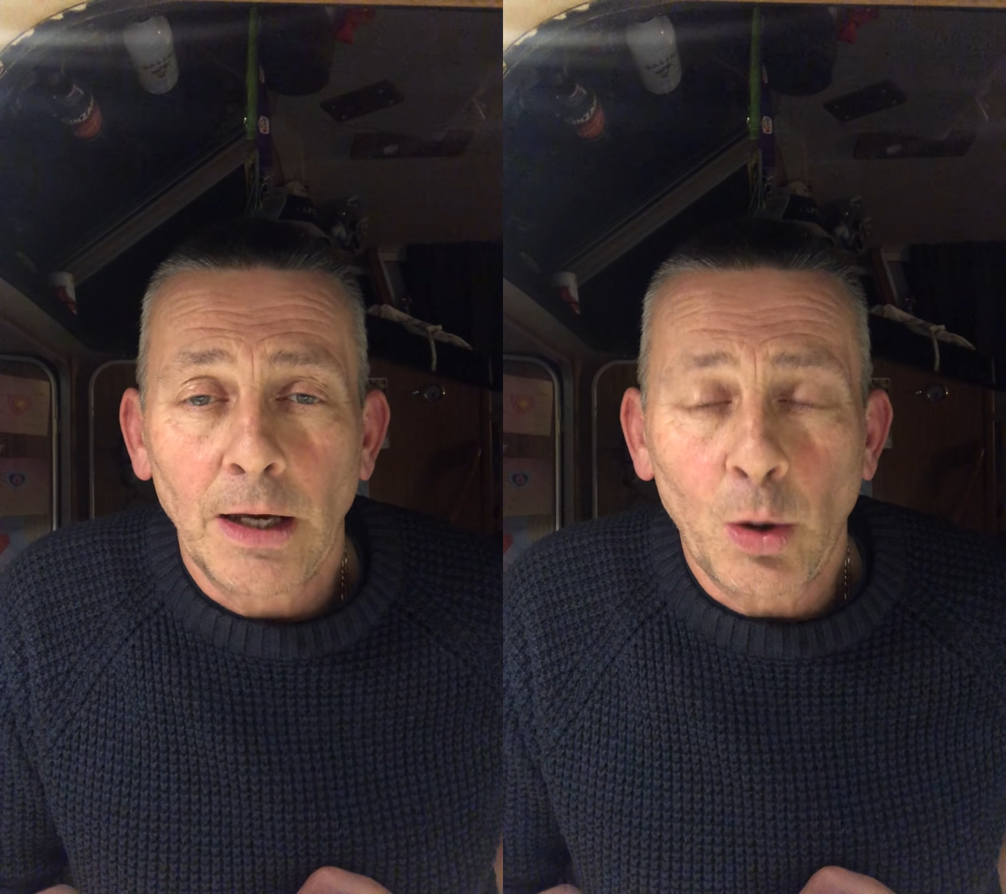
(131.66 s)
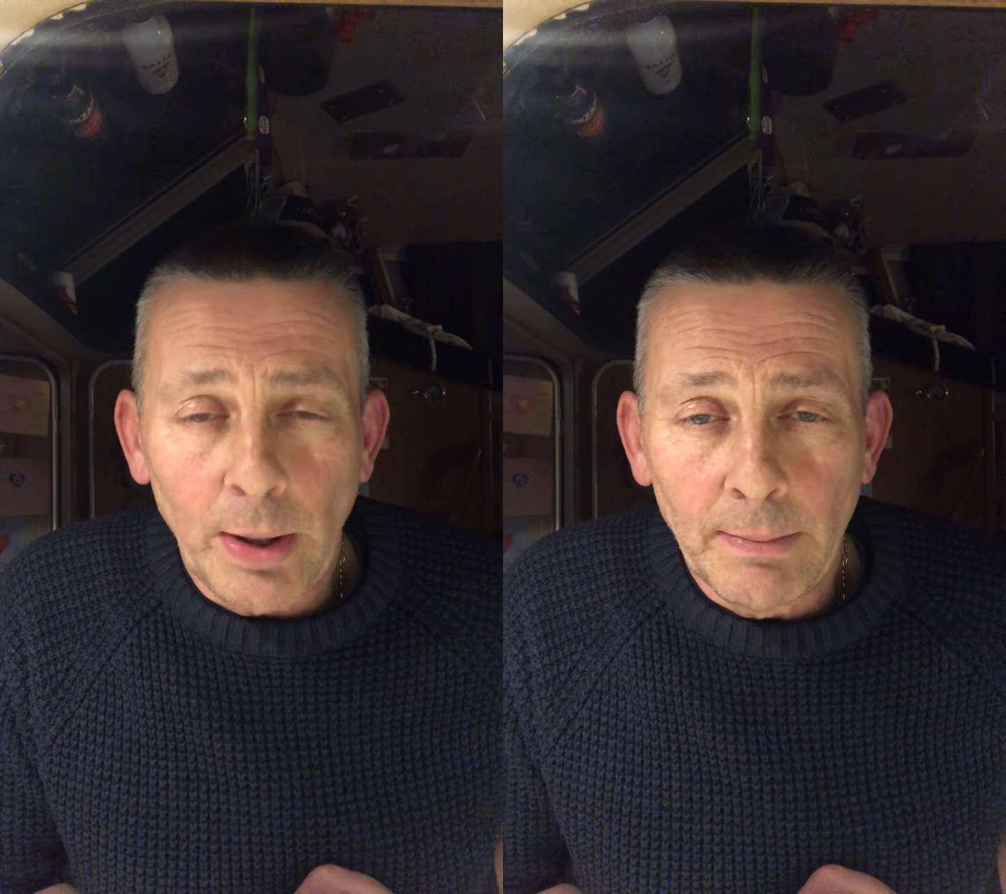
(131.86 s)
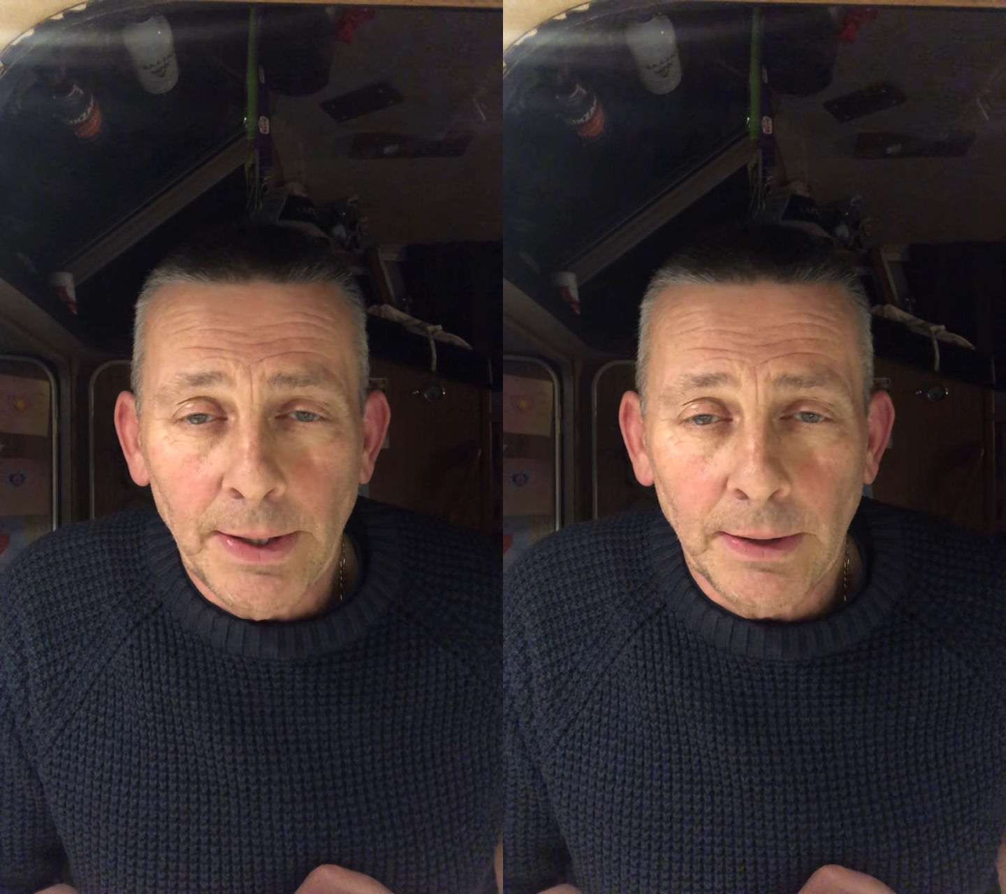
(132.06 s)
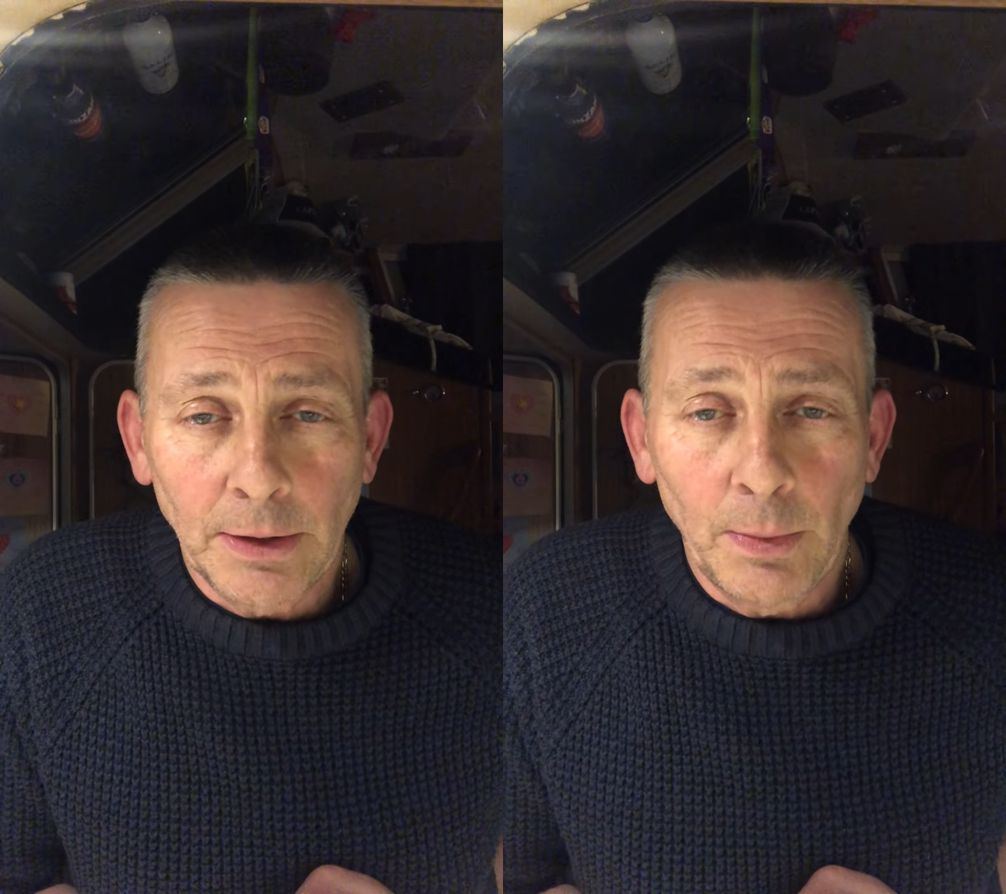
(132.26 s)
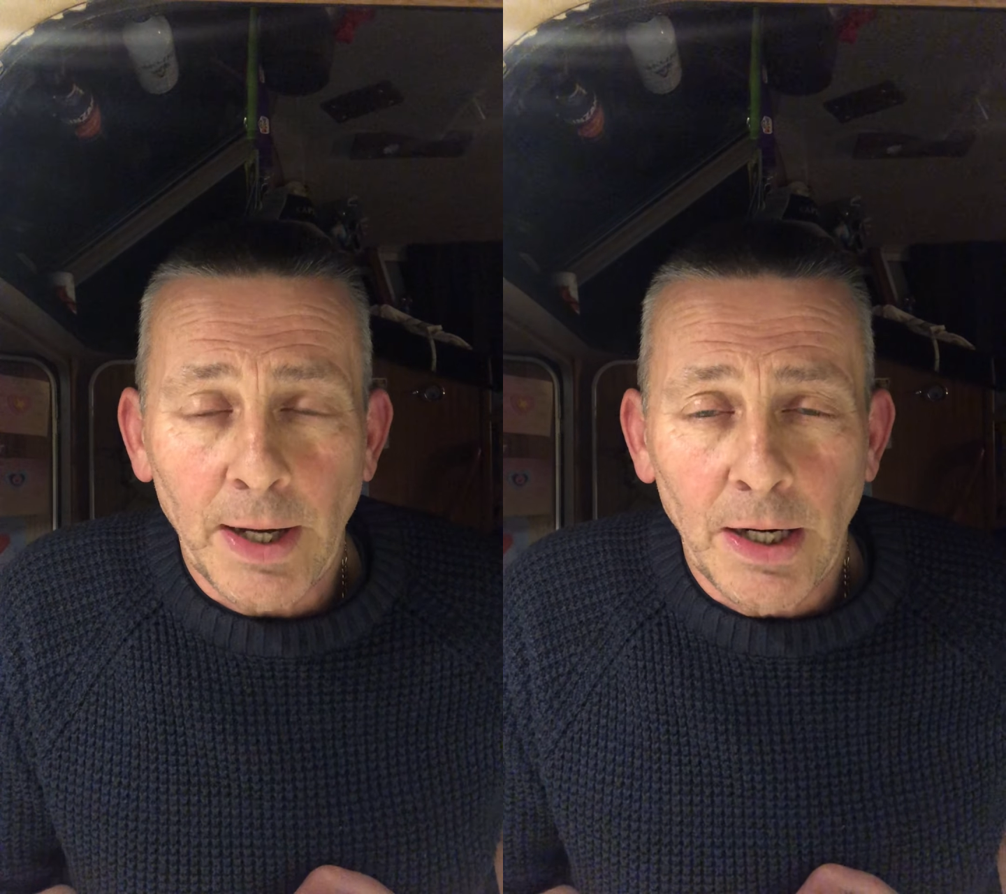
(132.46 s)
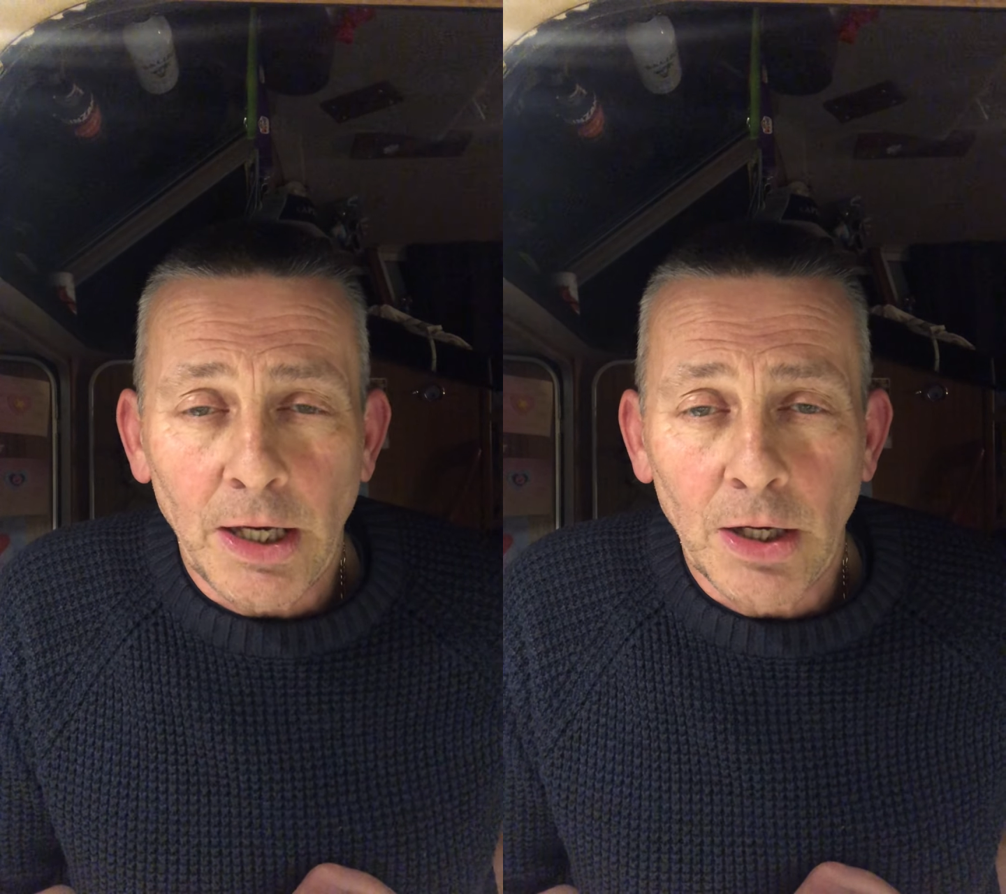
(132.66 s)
equipment that we're going to